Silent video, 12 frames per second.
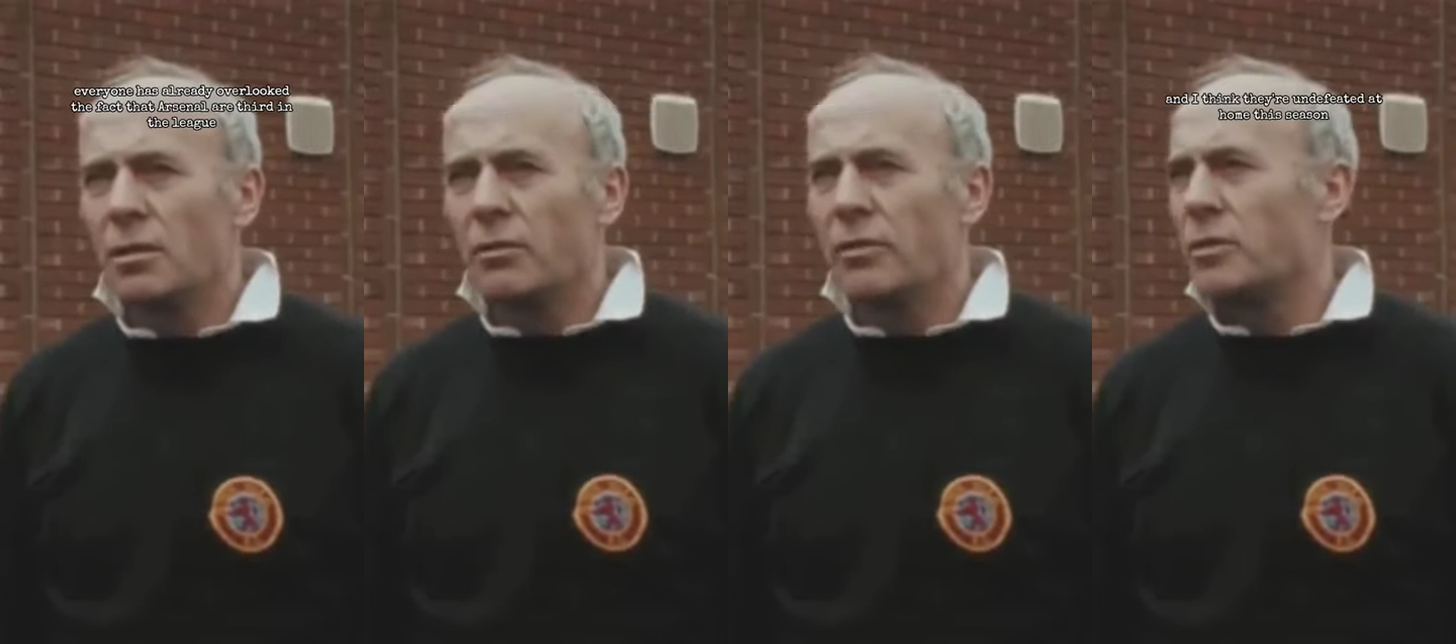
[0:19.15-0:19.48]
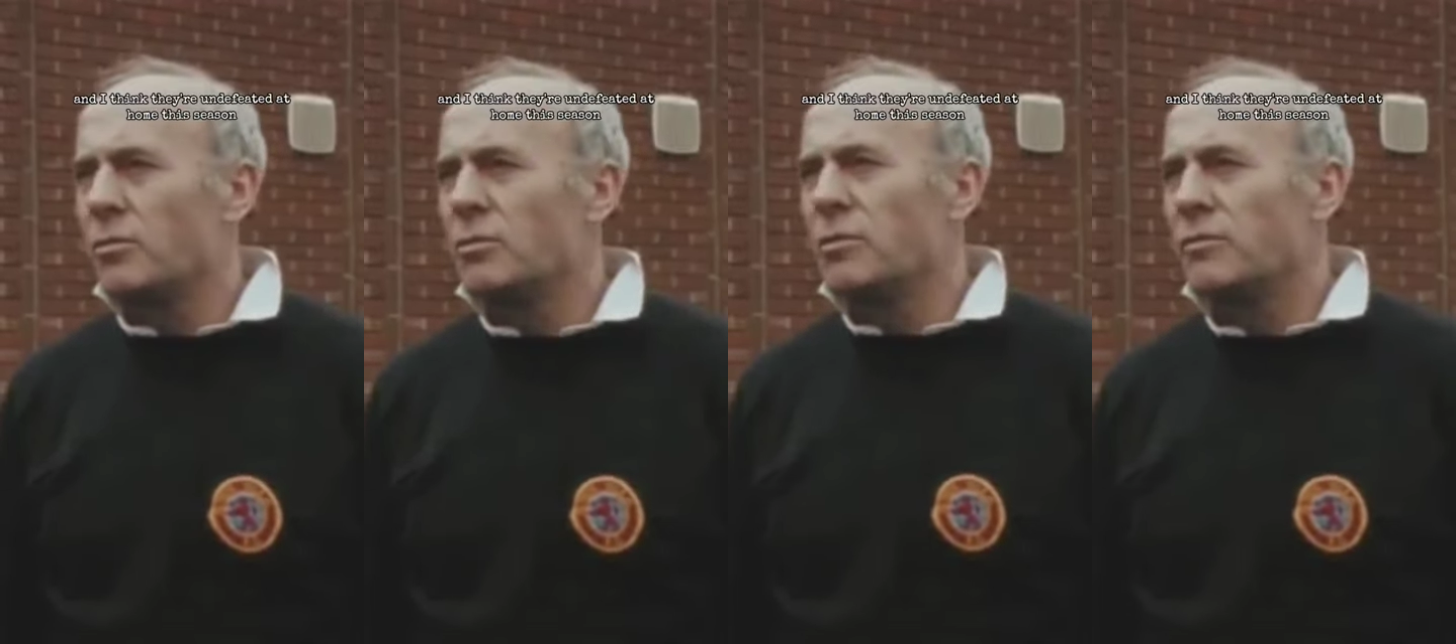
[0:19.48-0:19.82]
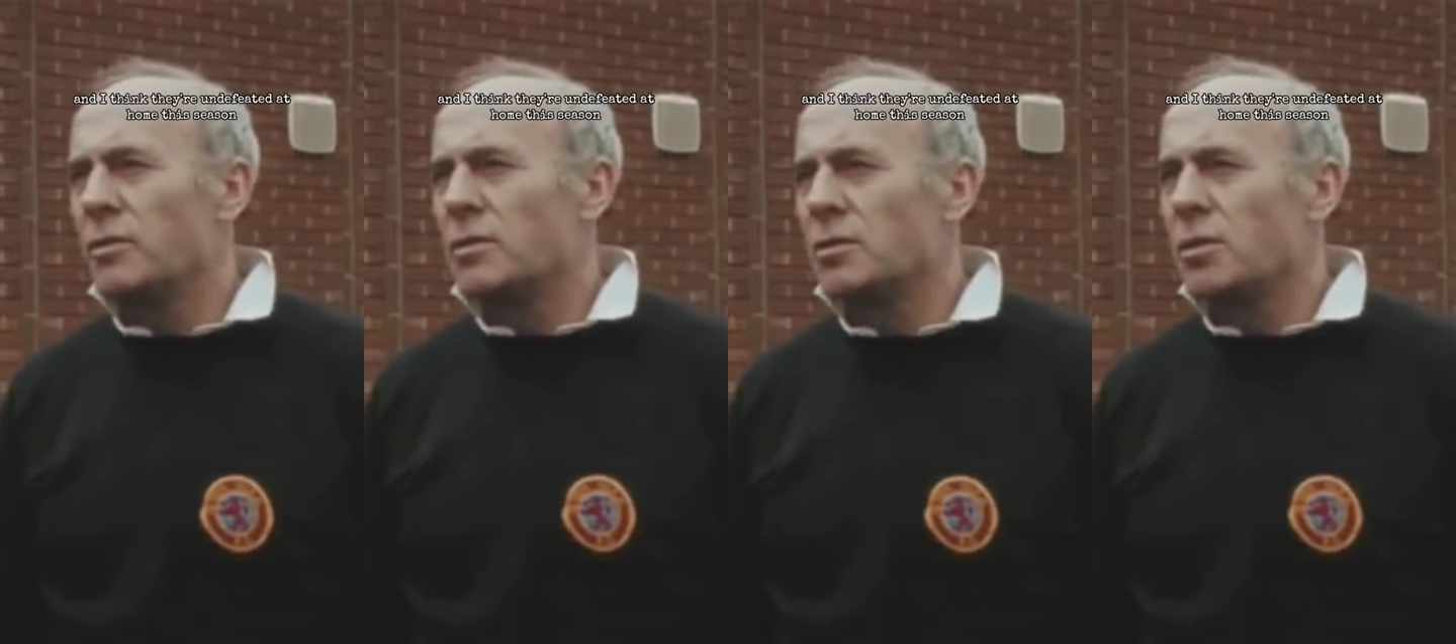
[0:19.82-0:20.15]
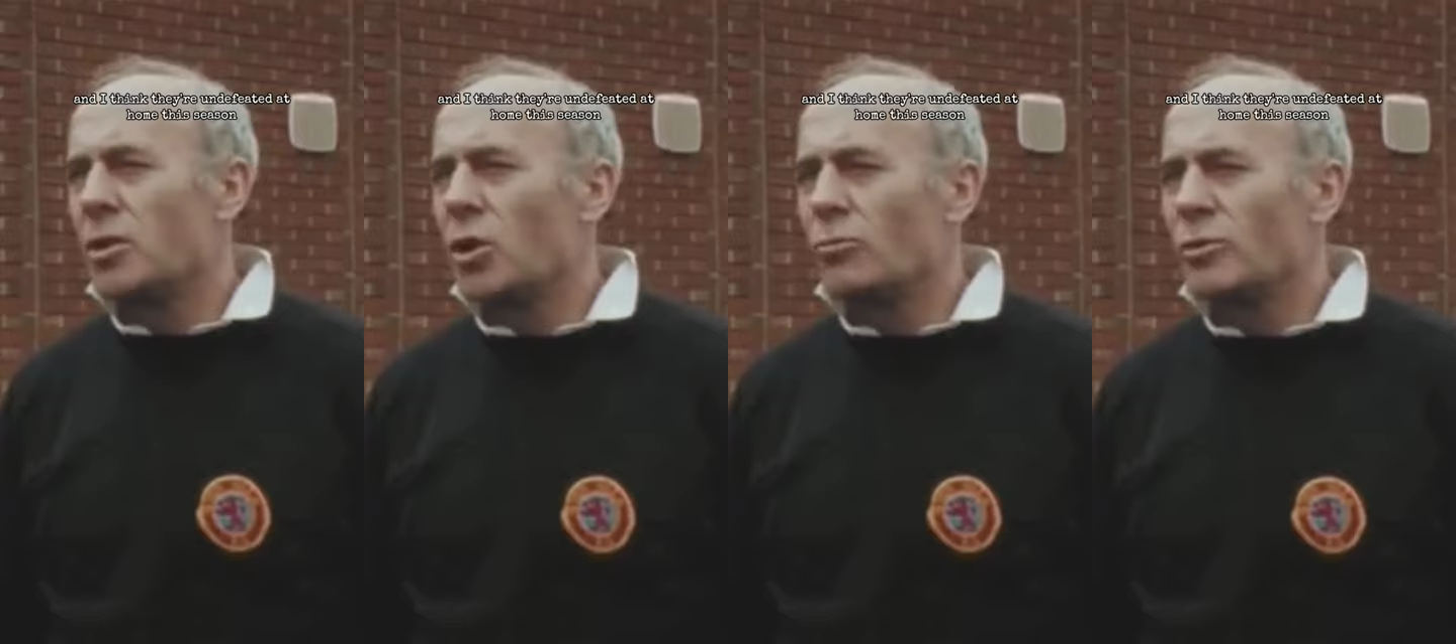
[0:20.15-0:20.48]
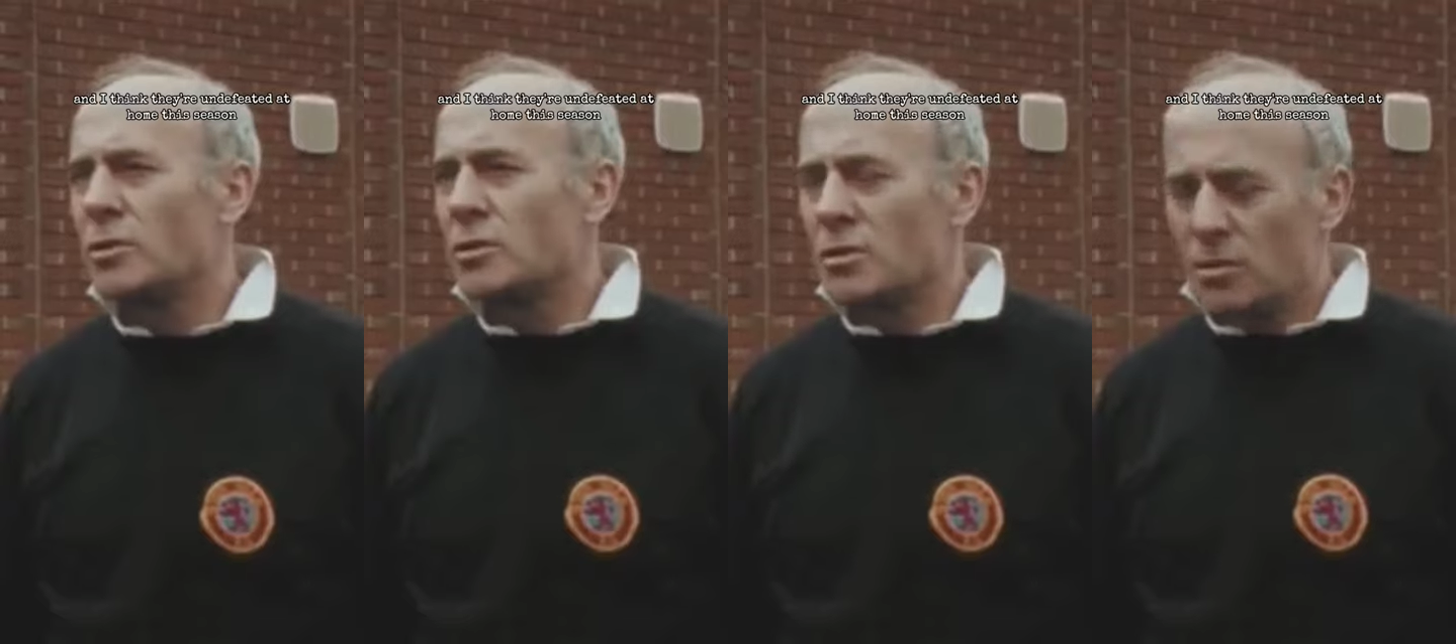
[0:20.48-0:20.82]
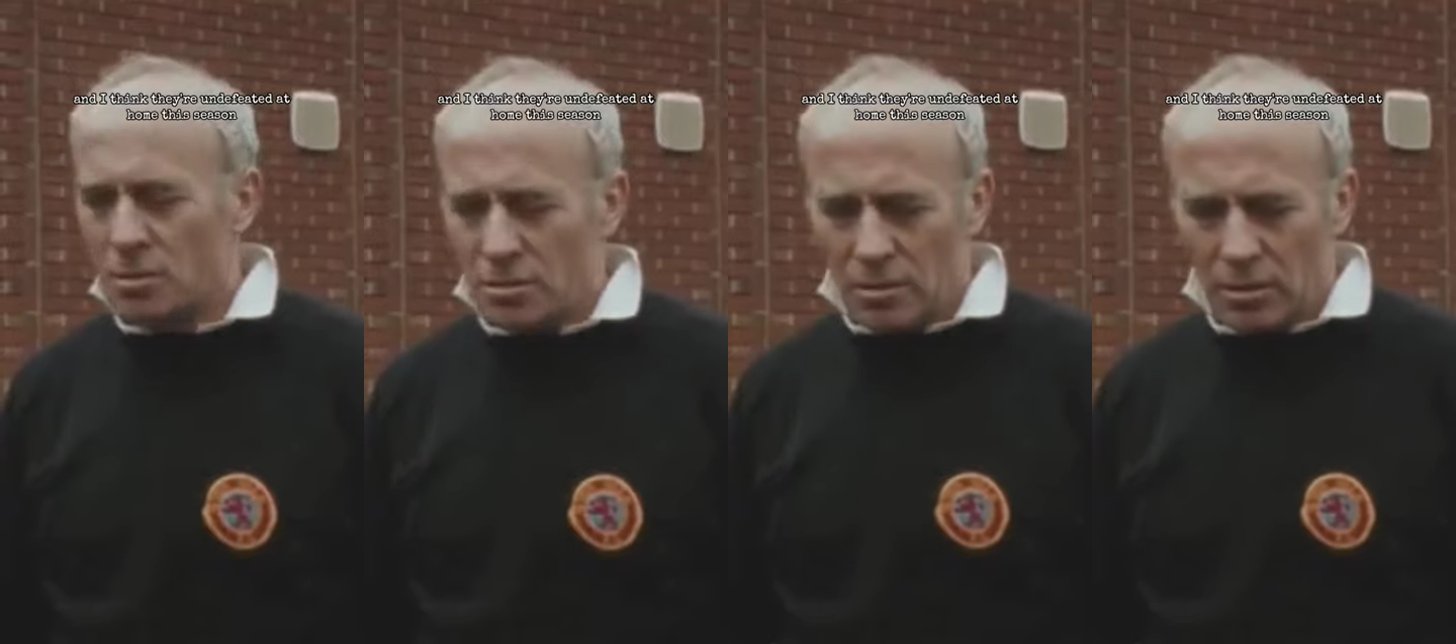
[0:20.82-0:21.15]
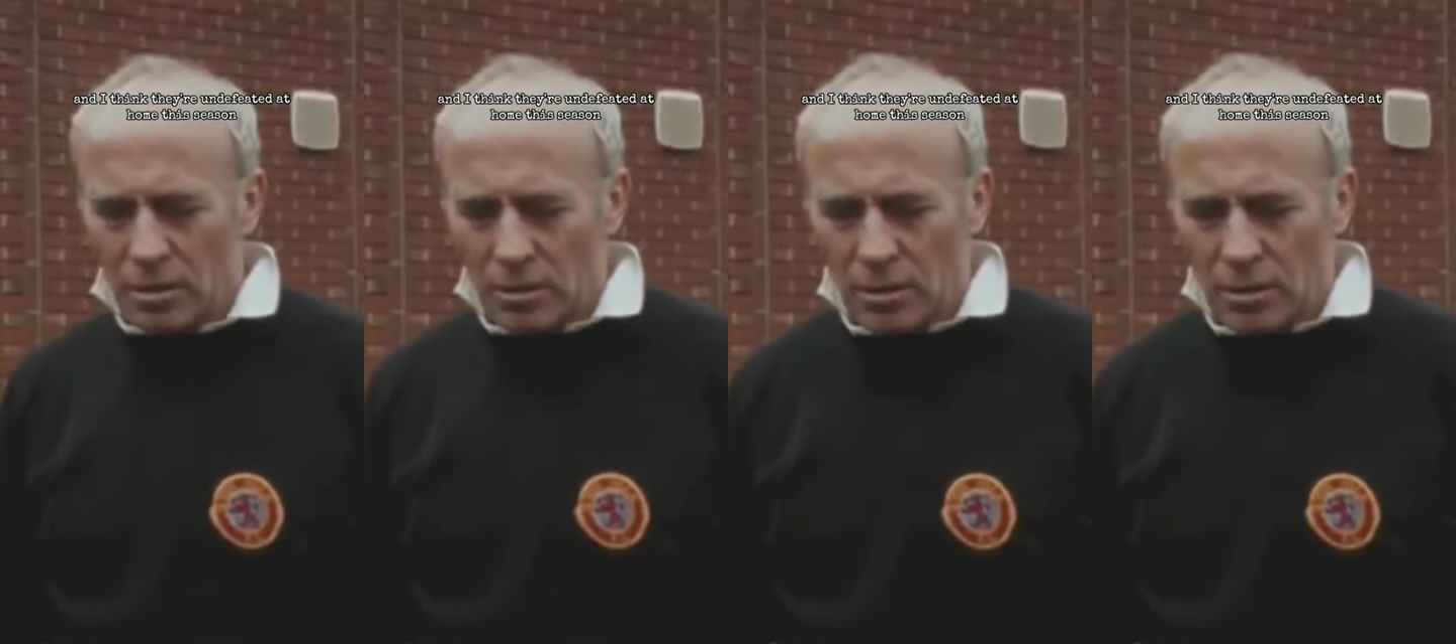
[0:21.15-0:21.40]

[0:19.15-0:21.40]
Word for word: and I think they're undefeated at home this season.